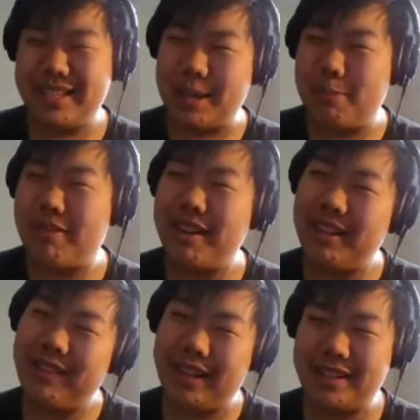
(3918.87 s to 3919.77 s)

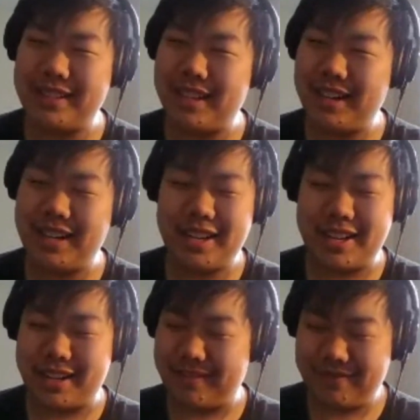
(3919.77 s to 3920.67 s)
somewhat unique
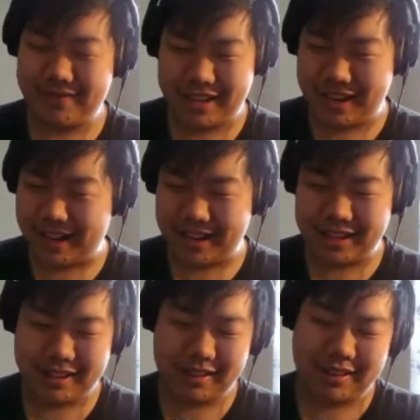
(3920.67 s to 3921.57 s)
design. Again, I,
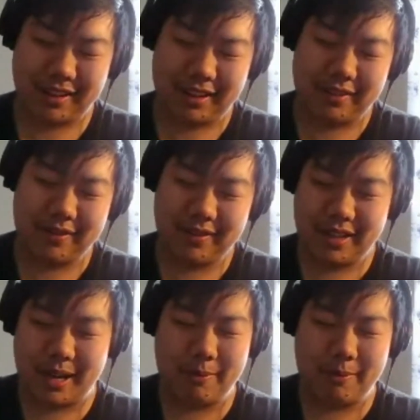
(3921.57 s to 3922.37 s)
I, I like,